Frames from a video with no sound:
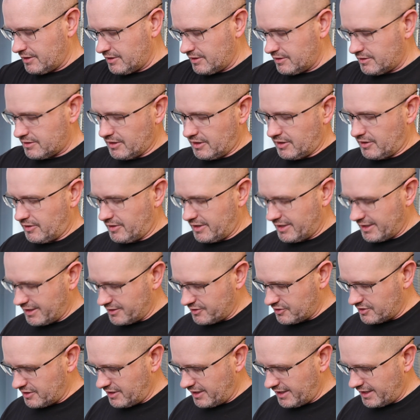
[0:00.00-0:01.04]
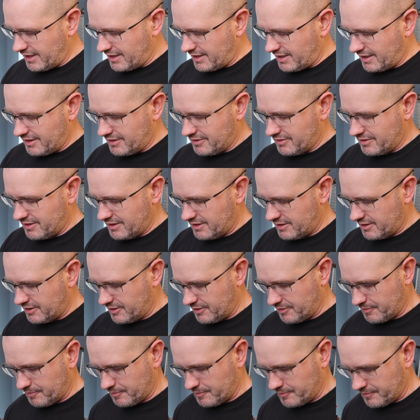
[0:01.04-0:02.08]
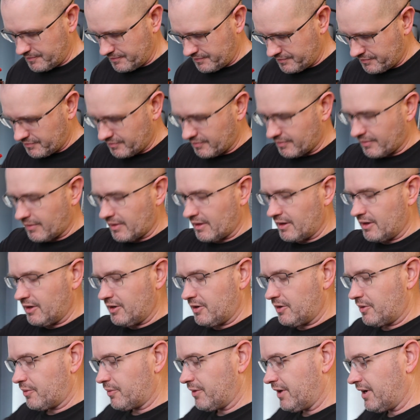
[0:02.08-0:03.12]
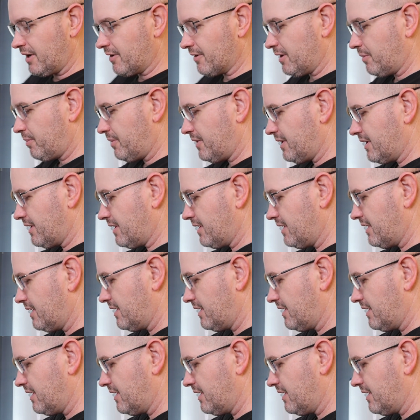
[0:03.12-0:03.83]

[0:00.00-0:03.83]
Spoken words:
So I snug it down, re-grip it,